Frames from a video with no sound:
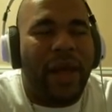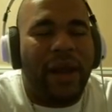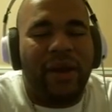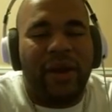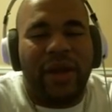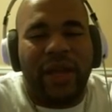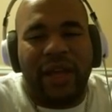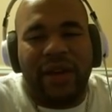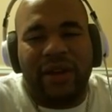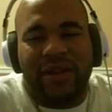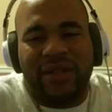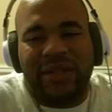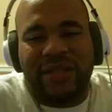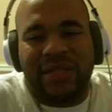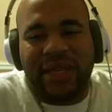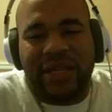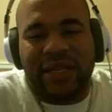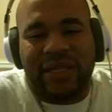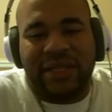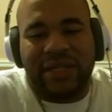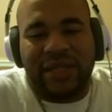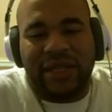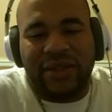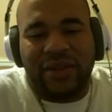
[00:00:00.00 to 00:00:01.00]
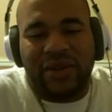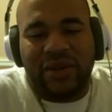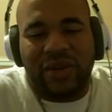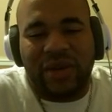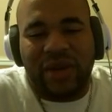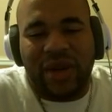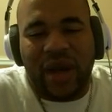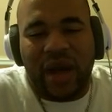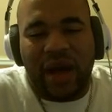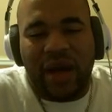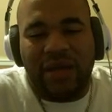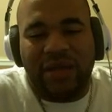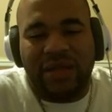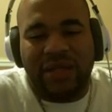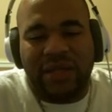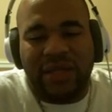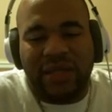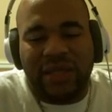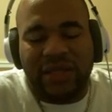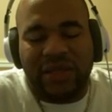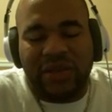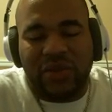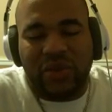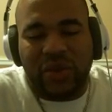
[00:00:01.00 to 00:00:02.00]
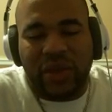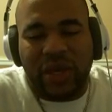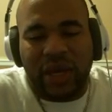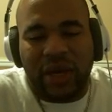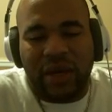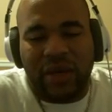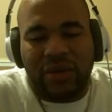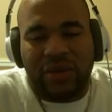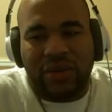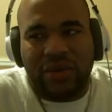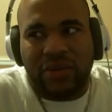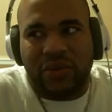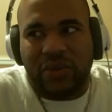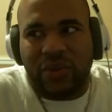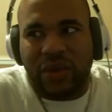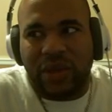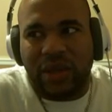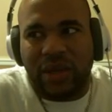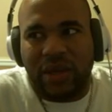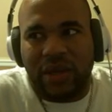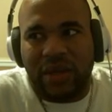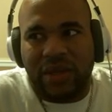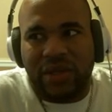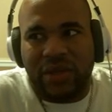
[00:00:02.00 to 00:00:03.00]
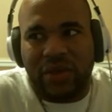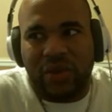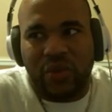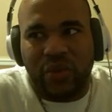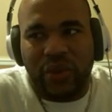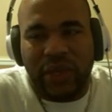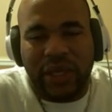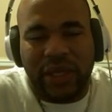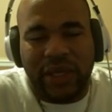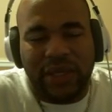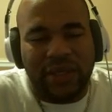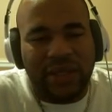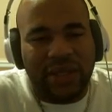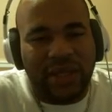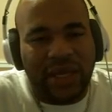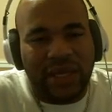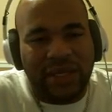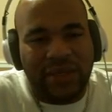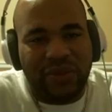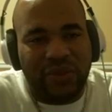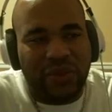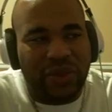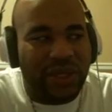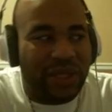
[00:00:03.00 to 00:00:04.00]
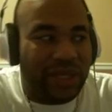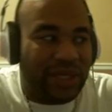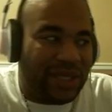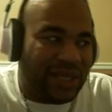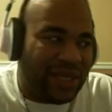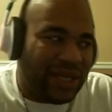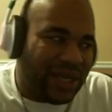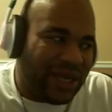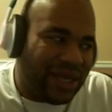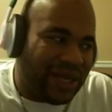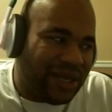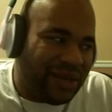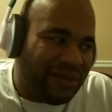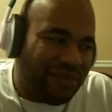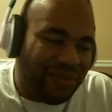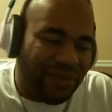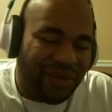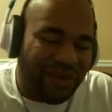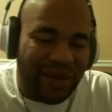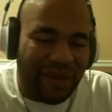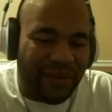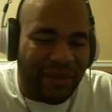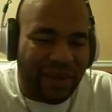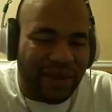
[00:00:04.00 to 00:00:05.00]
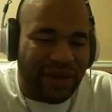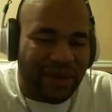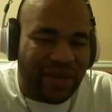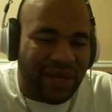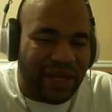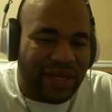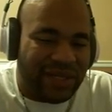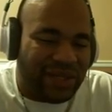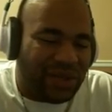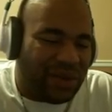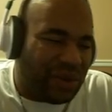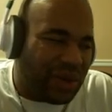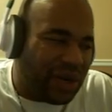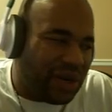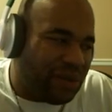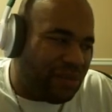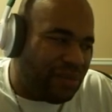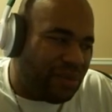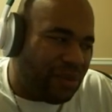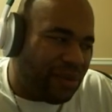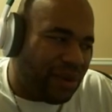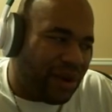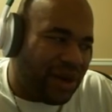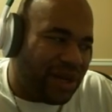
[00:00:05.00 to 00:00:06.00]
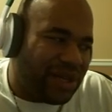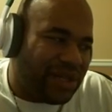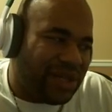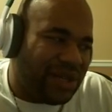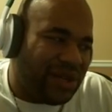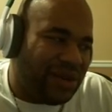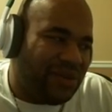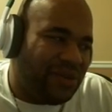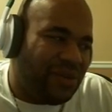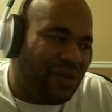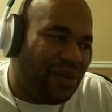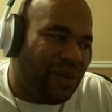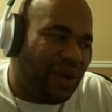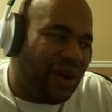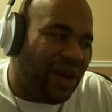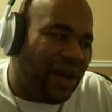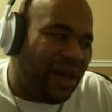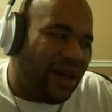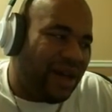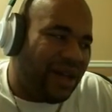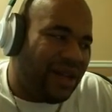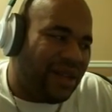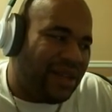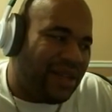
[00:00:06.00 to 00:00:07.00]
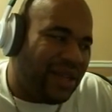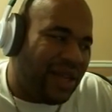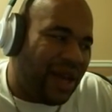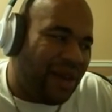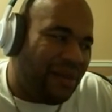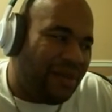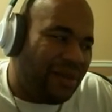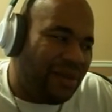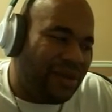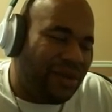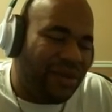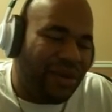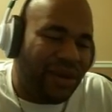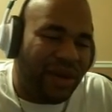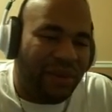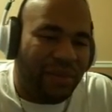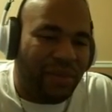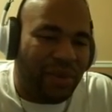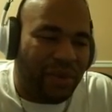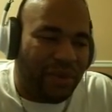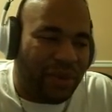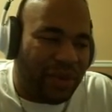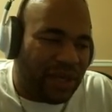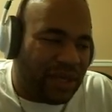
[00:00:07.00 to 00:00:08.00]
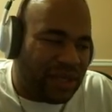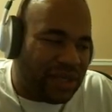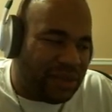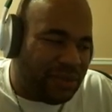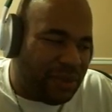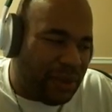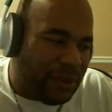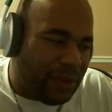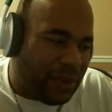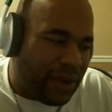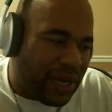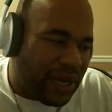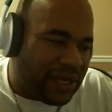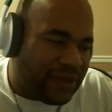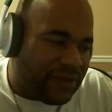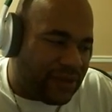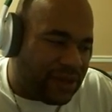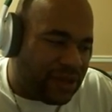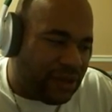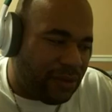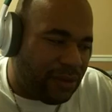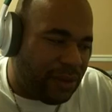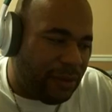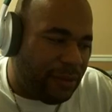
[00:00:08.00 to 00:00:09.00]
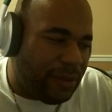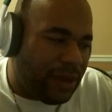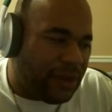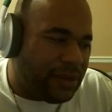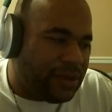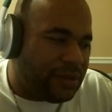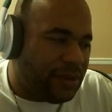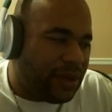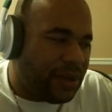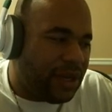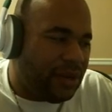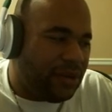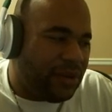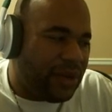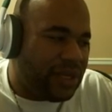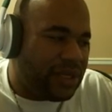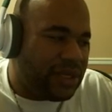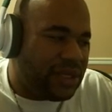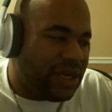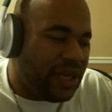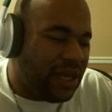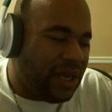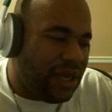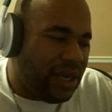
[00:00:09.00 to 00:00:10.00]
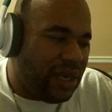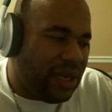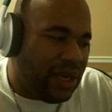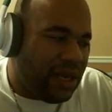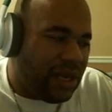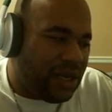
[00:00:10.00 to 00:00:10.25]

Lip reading: better gear sets than their non-seasonal characters within the 2 weeks, and that's really silly. I mean, there is no gear progression in Diablo 3 anymore because people ask for so many buffs. But anyways,